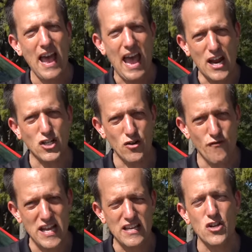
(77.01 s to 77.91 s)

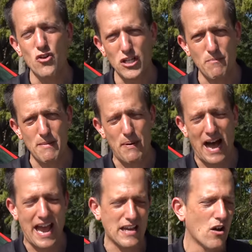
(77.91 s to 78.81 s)
SUV you should be
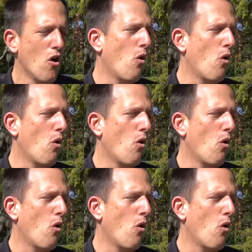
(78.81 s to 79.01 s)
buying,